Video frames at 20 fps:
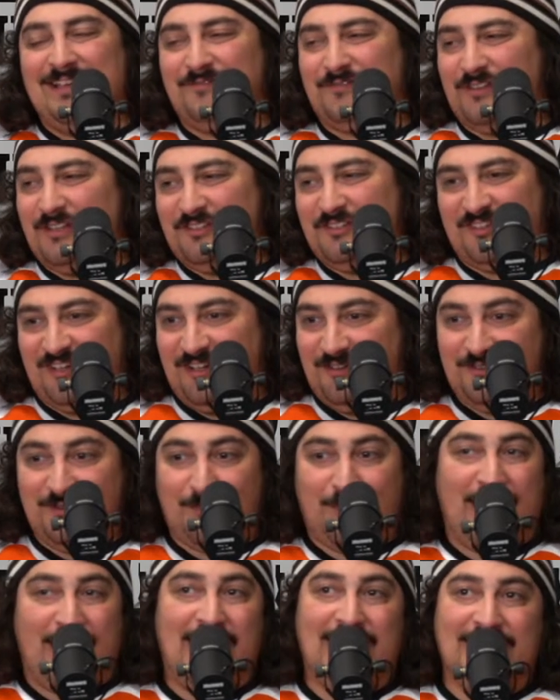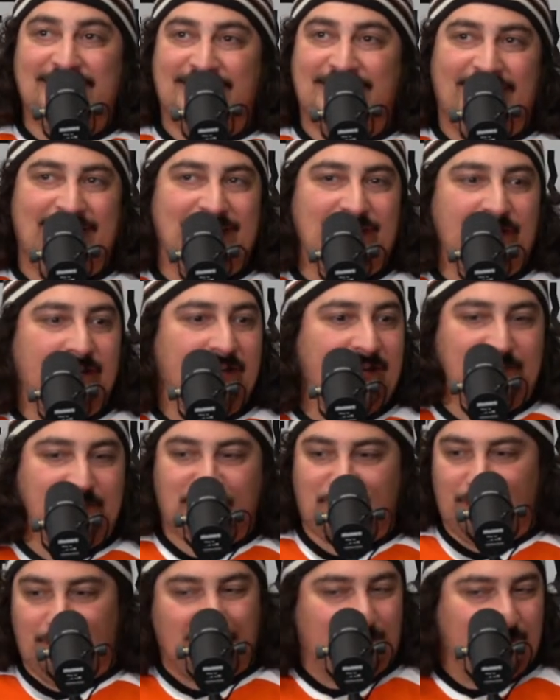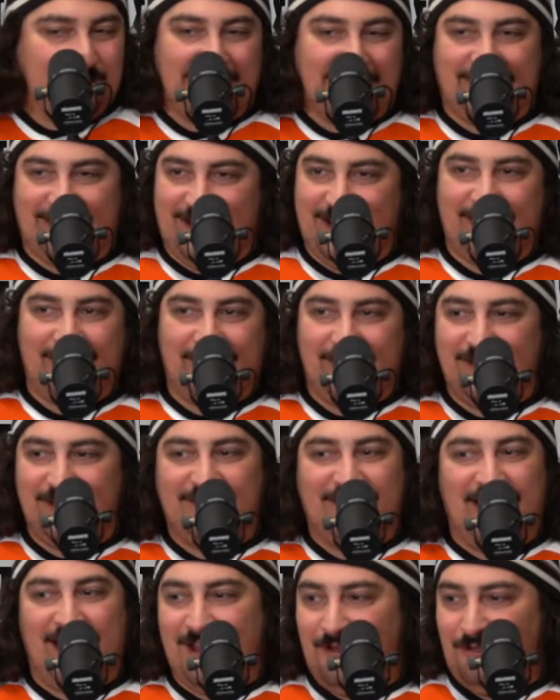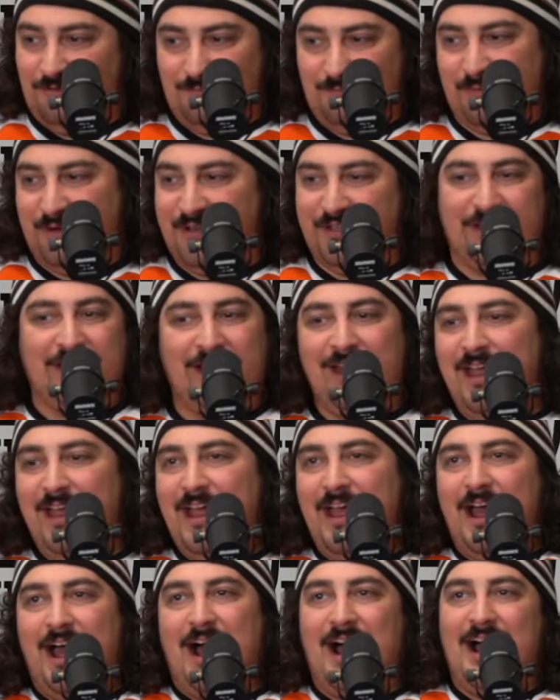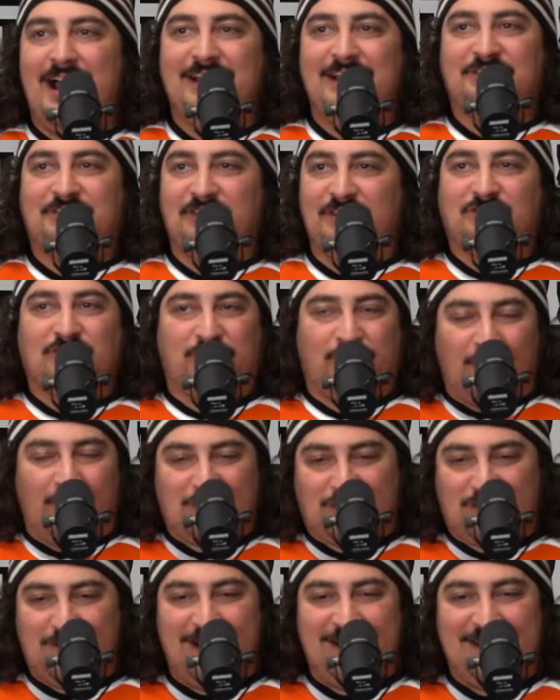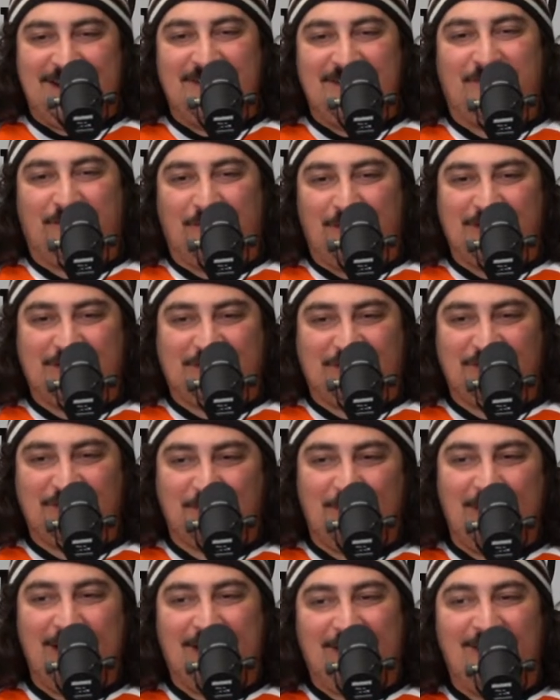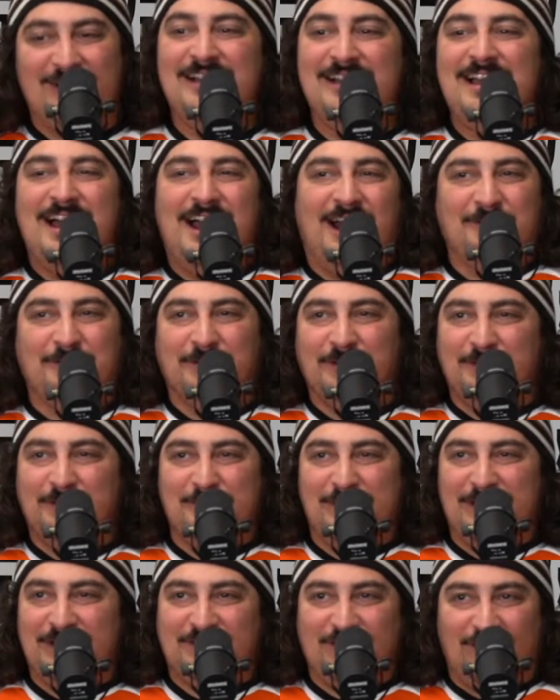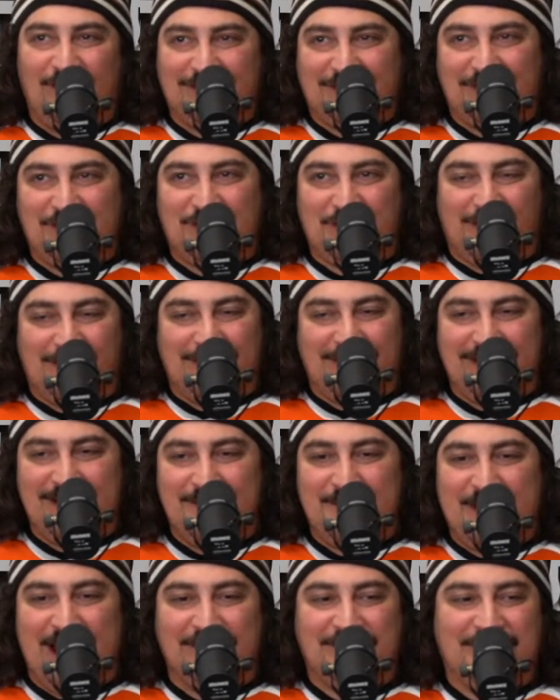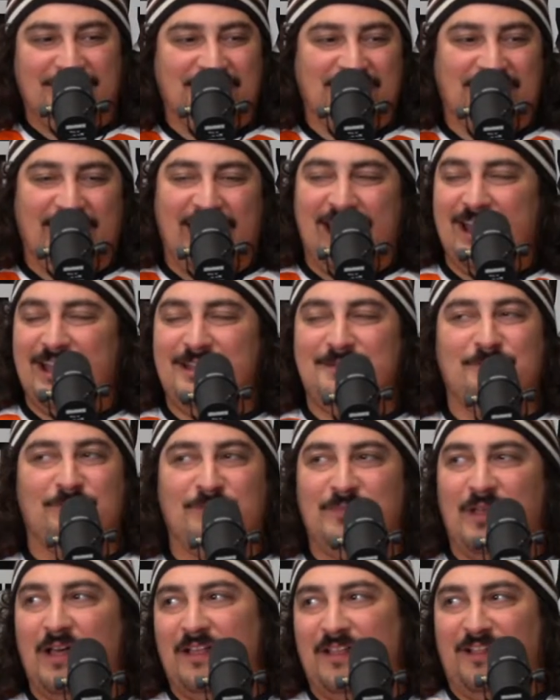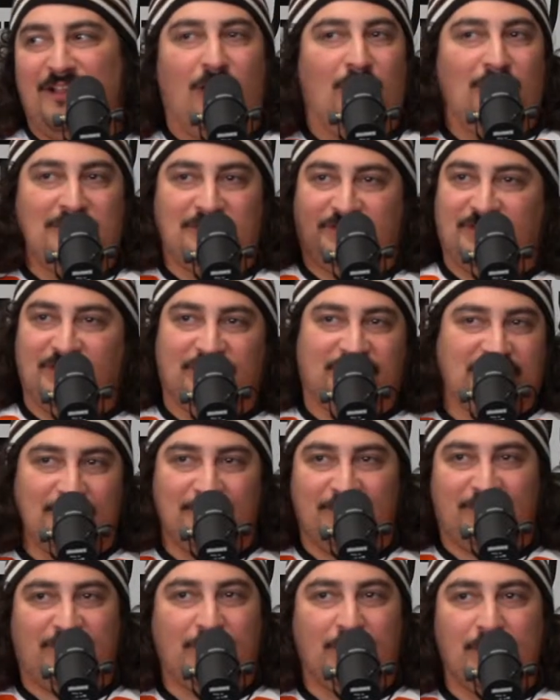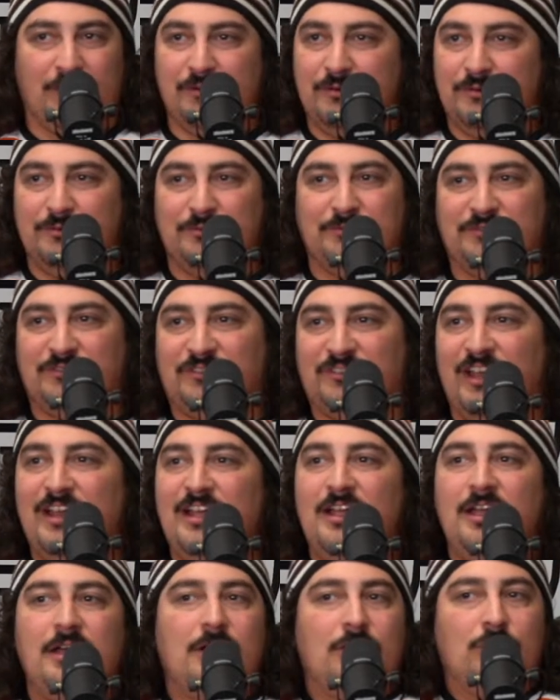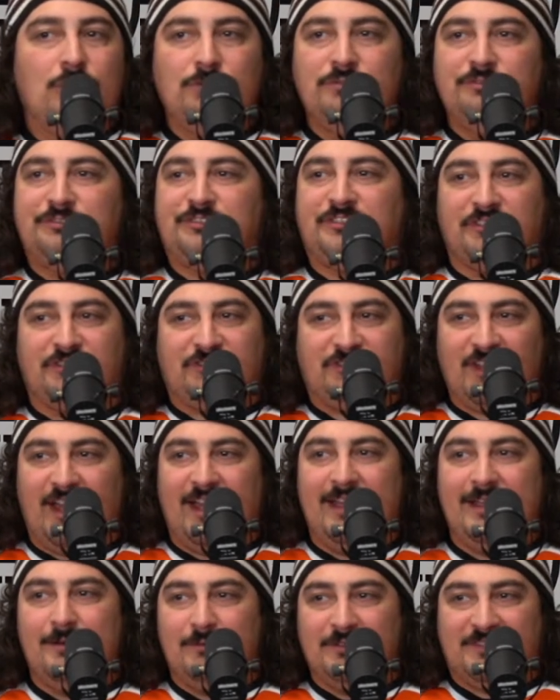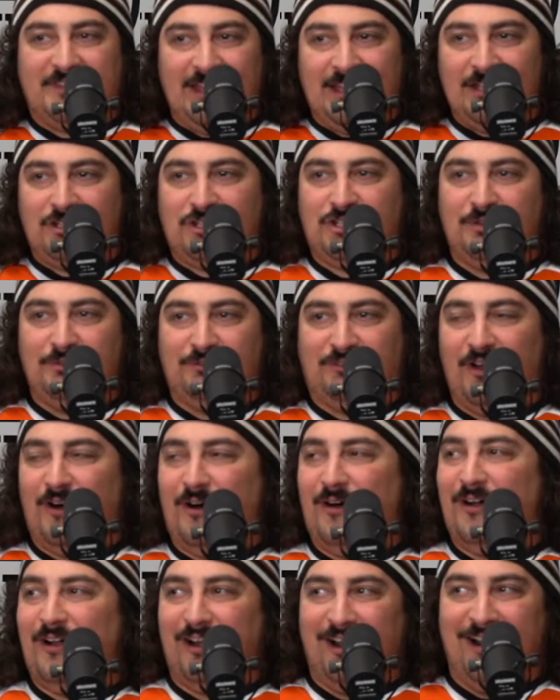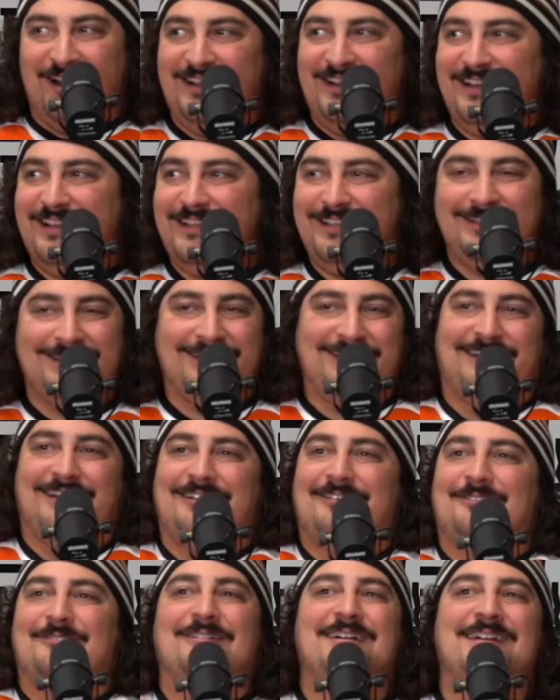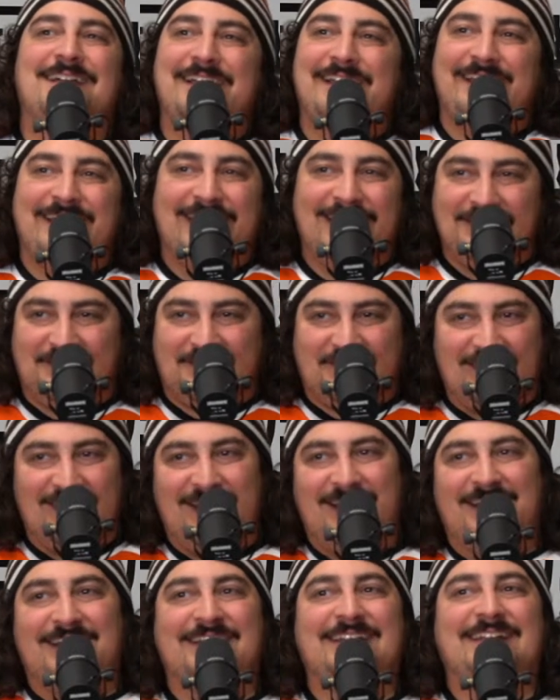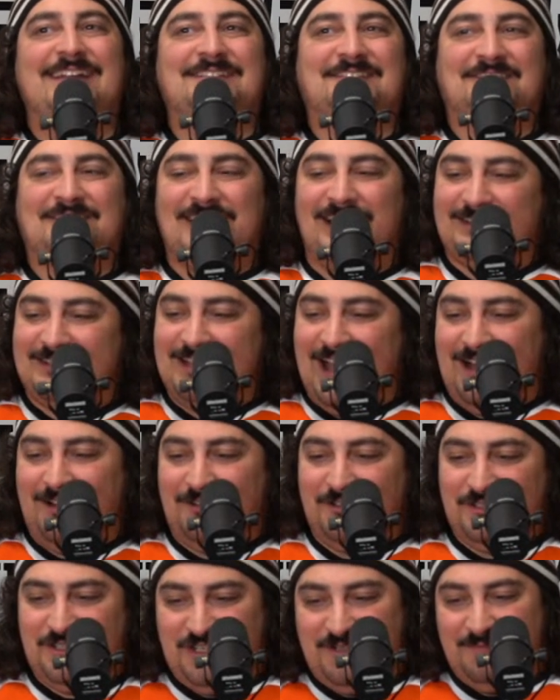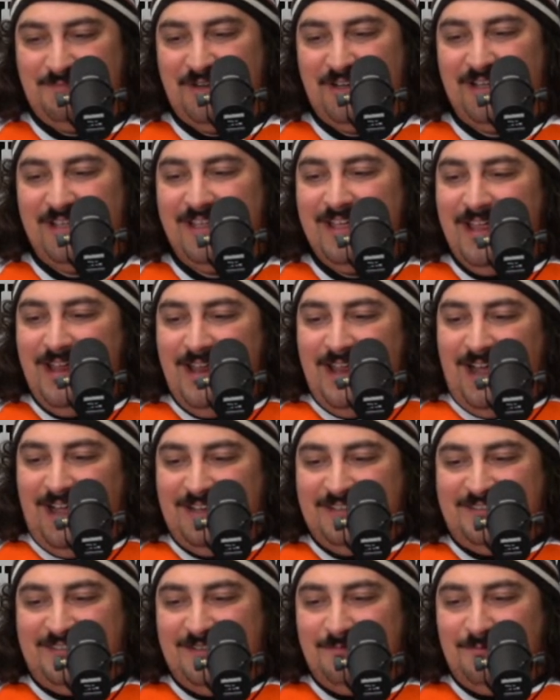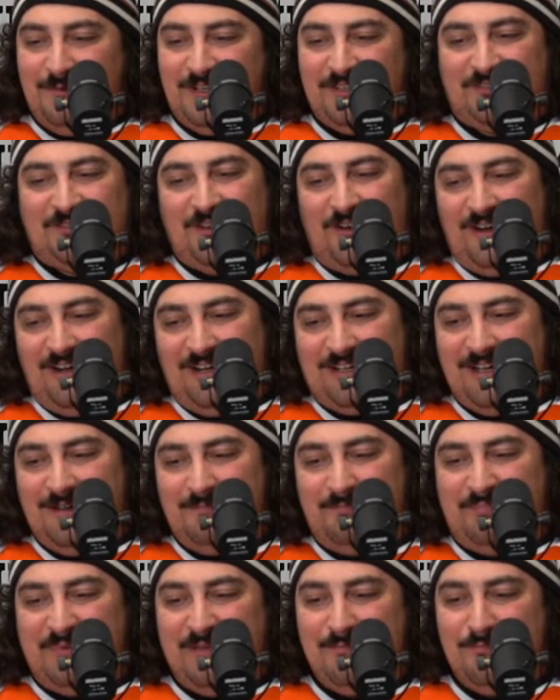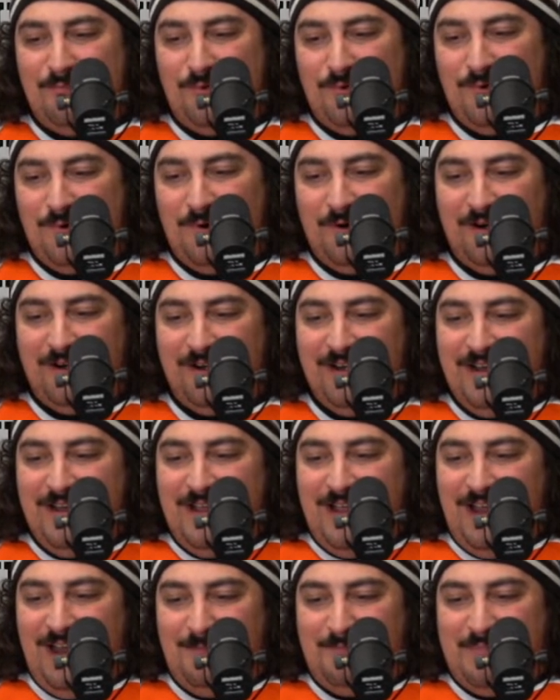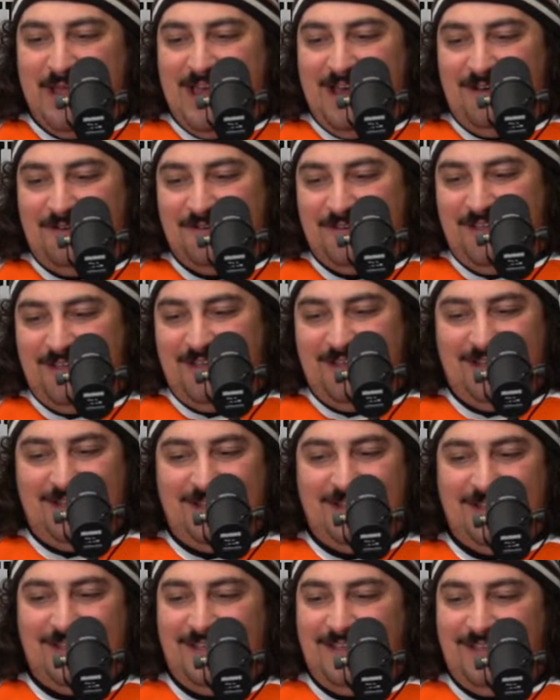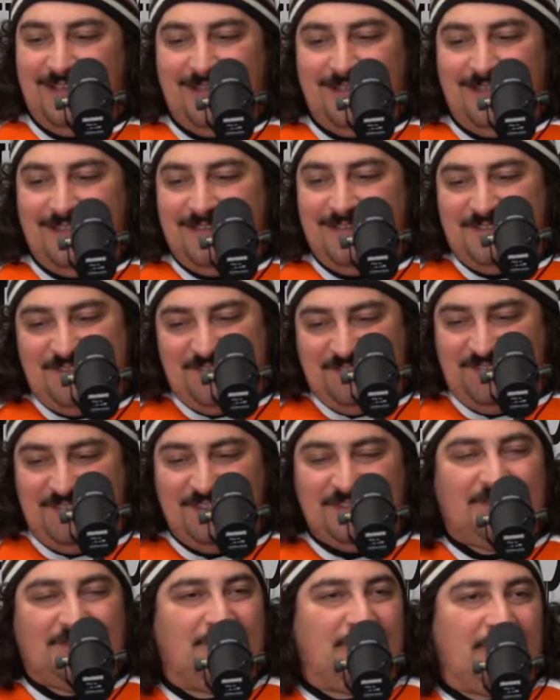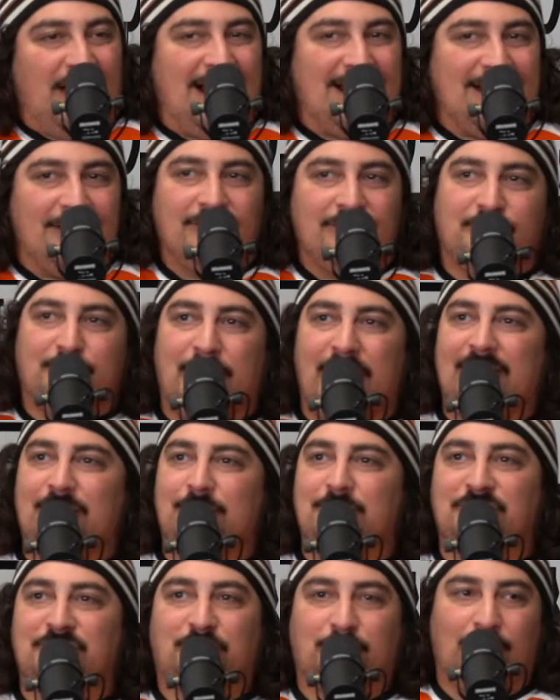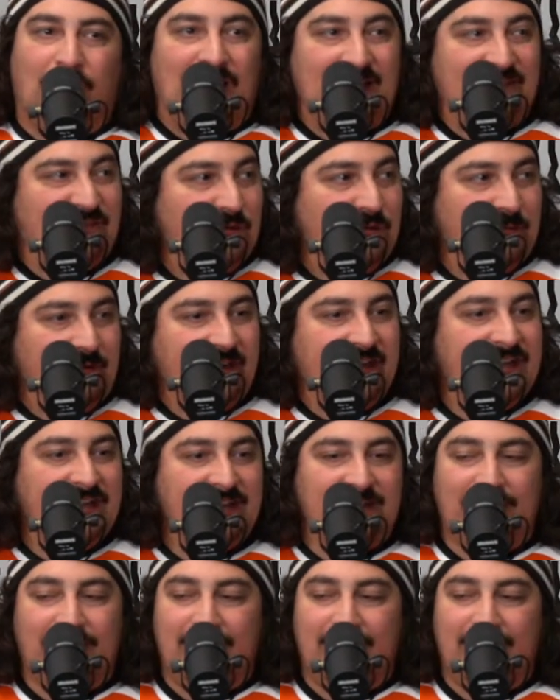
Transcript: listening on the pod later. I'm sure we'll get it edited down, but it's frustrating for us as well. I really want to talk to Charlie about this game. Our system froze. Who's to say what the issues are? You know, it's technology, but I did want to talk a bit more about just this Flyers Penguins rivalry, and